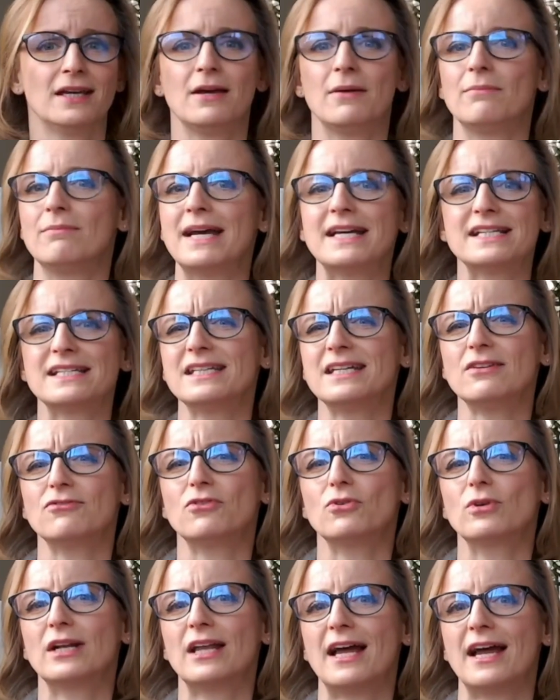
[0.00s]
My
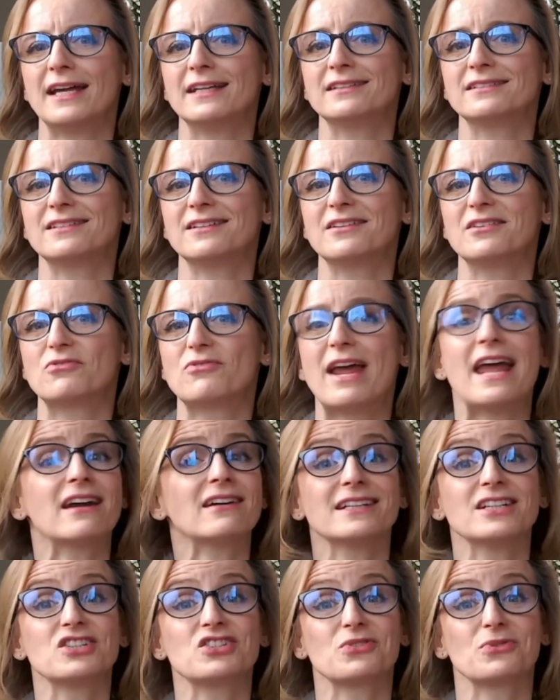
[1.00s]
CFO client
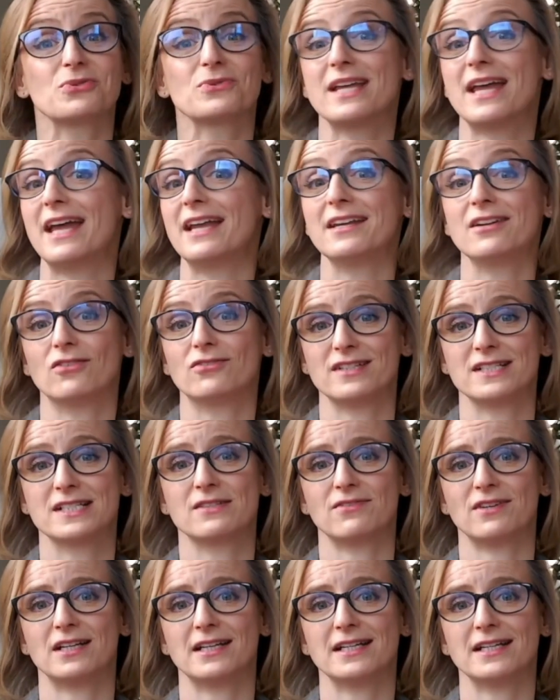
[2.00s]
rarely shows any of his
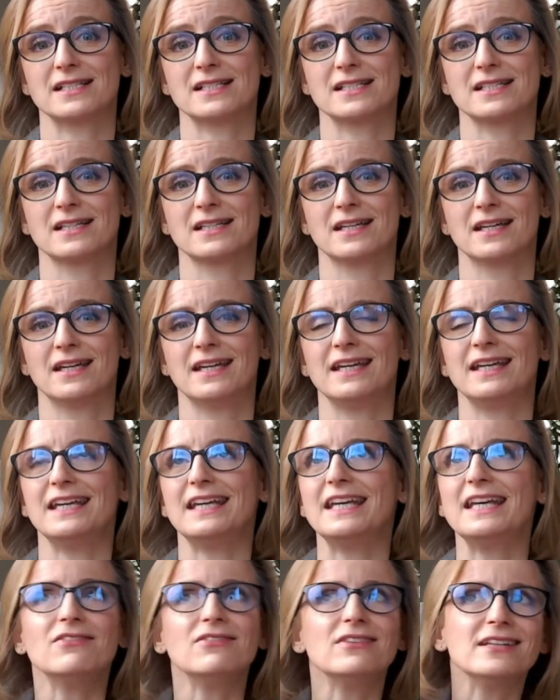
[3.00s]
feelings.
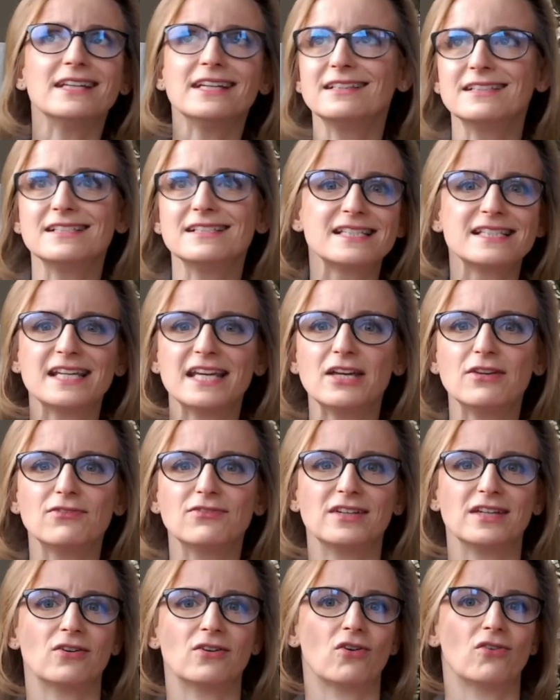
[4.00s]
Even in the
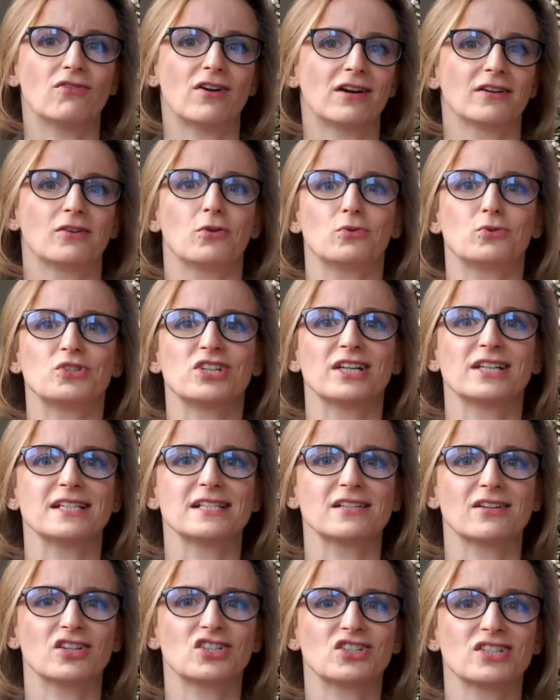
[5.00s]
safety of our coaching
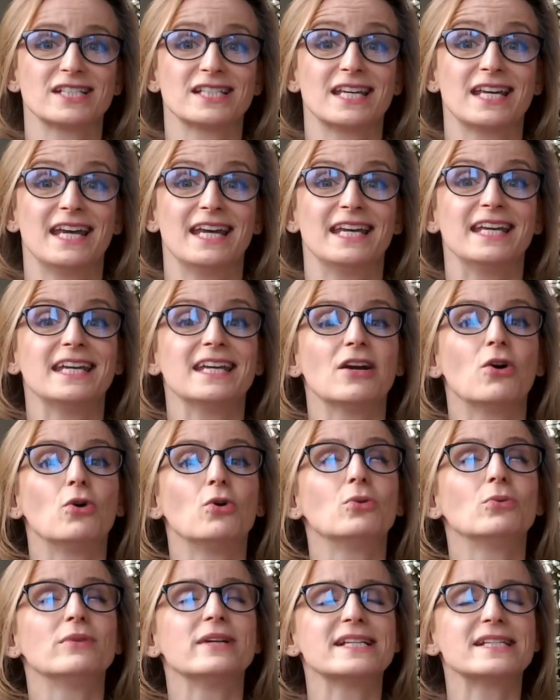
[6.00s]
discussions, he
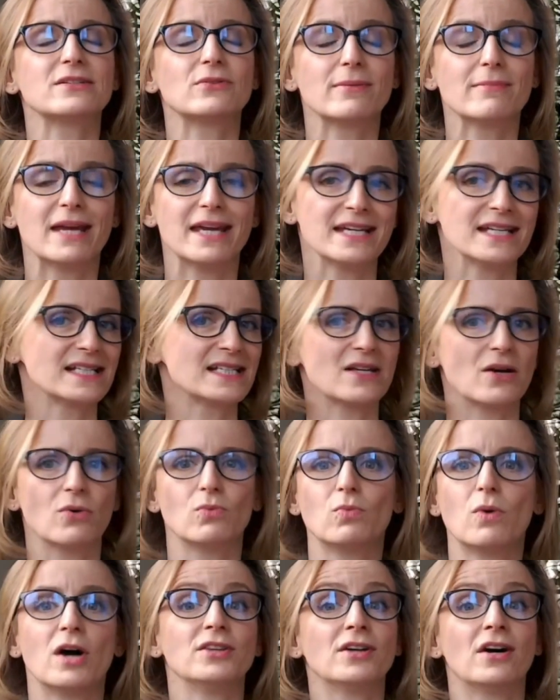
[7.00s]
always remains
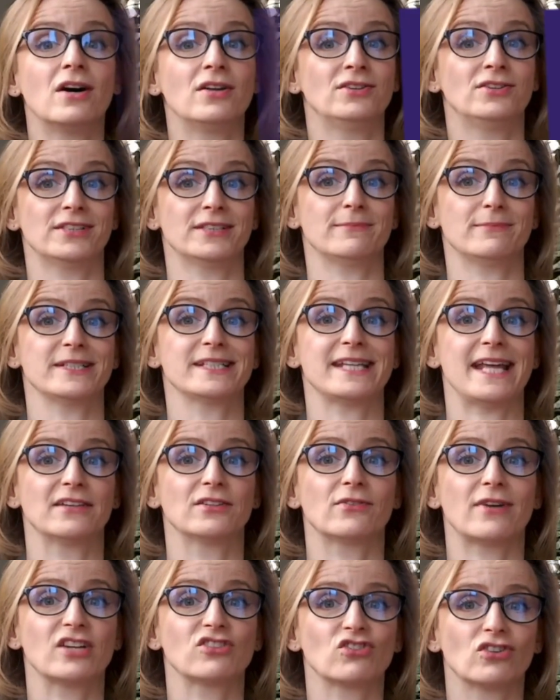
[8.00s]

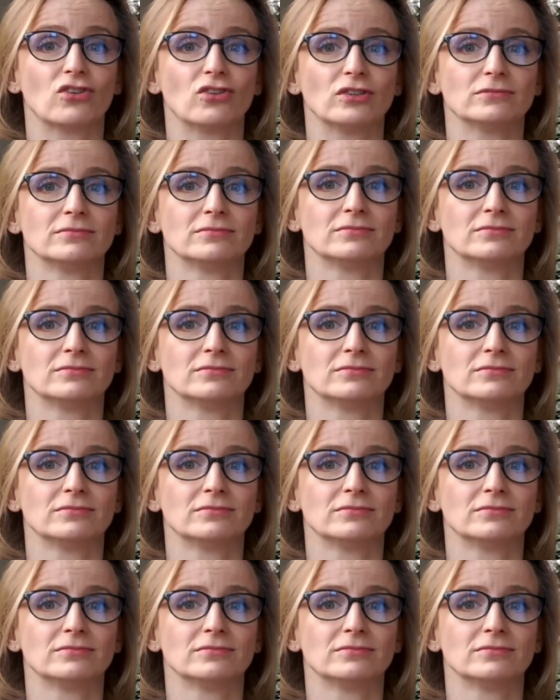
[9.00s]
100% rational.